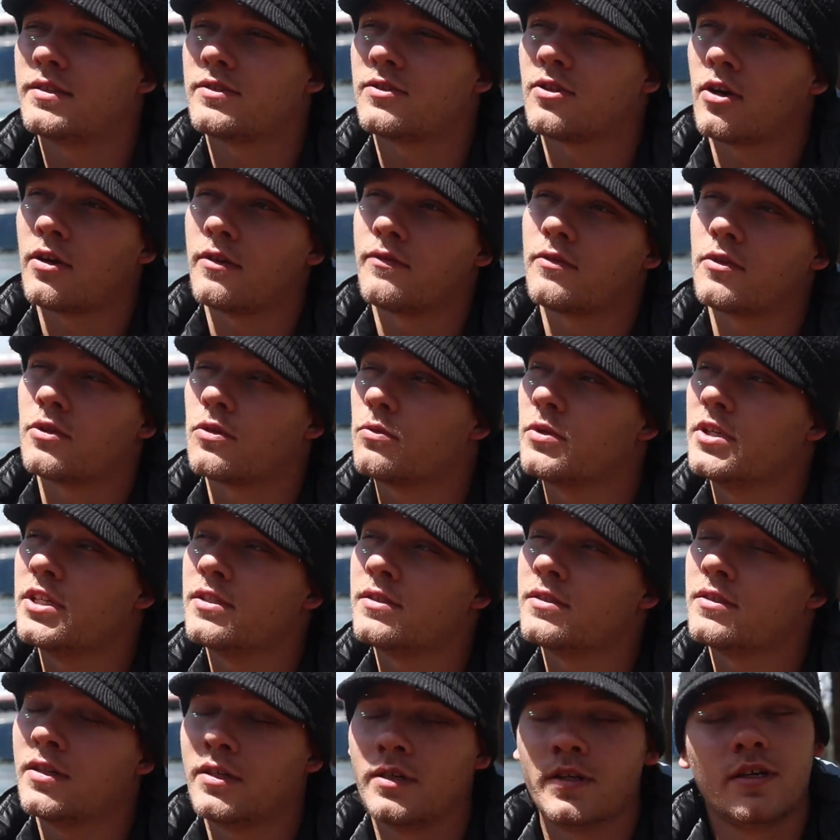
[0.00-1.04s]
Sorry for the
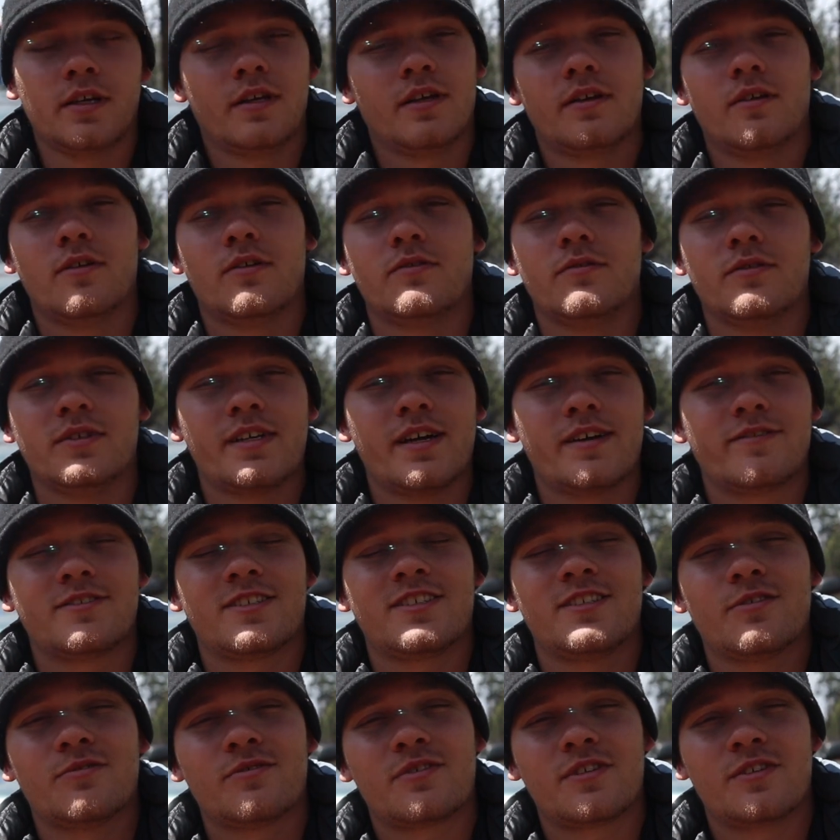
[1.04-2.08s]
wind. We didn't have
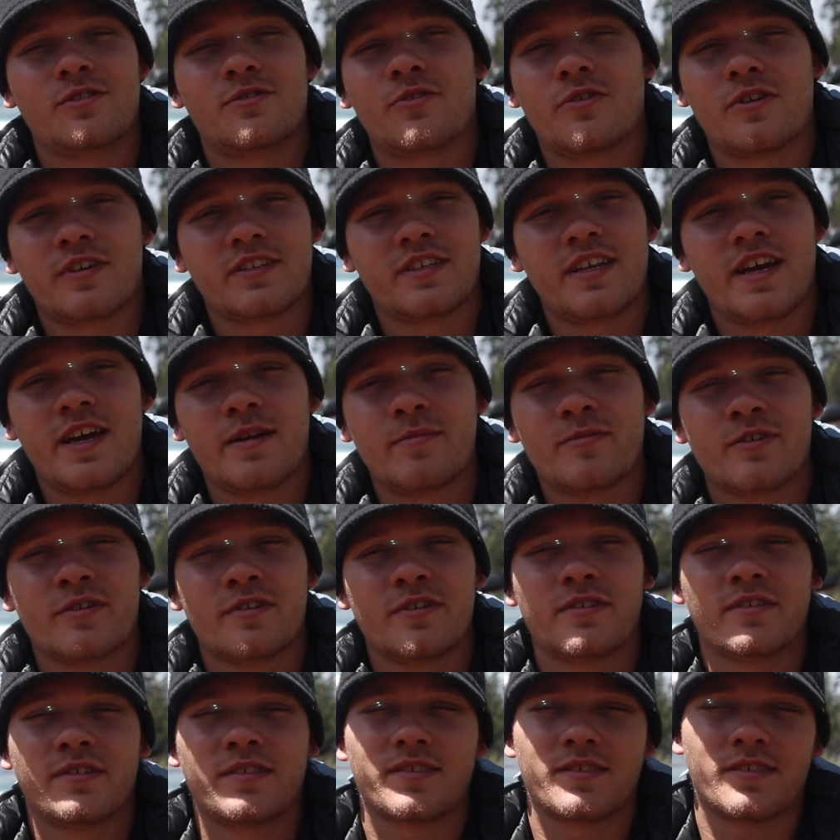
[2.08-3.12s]
to deal with the annoying
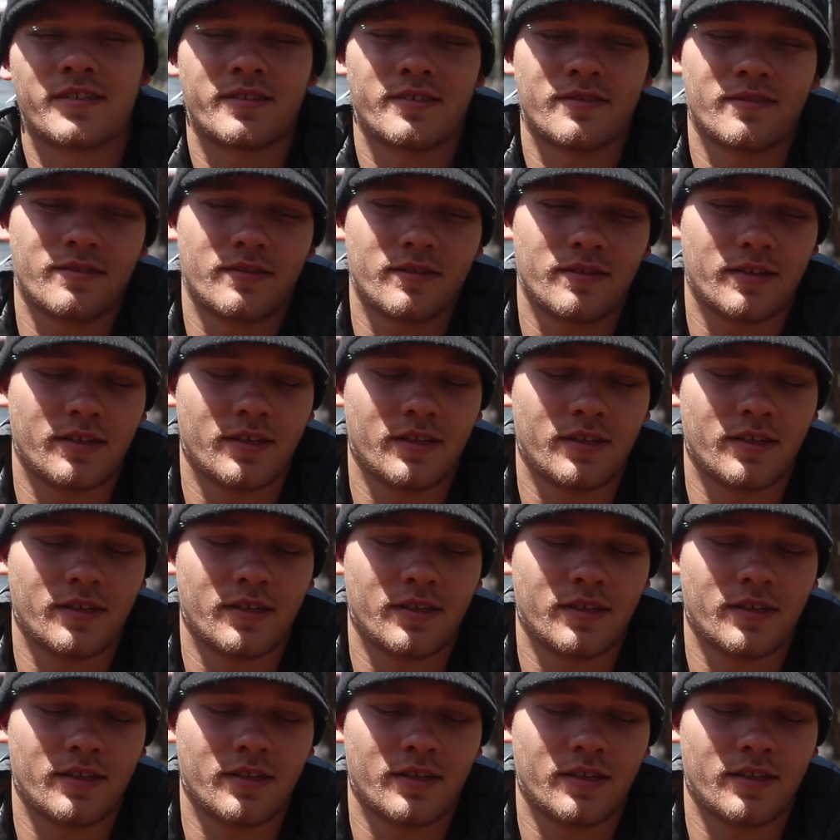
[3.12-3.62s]
neighbors and